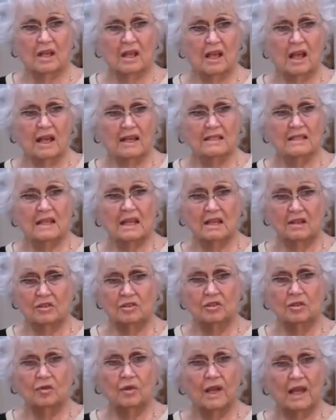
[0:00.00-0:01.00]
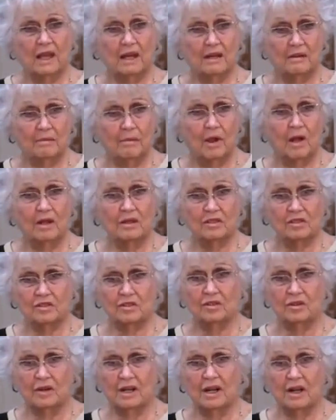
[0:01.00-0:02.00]
I say a two-headed
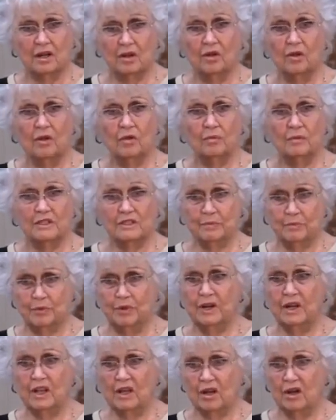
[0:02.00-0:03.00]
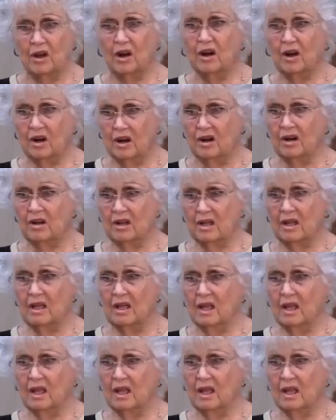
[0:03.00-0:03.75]
monster in a home is pretty hard.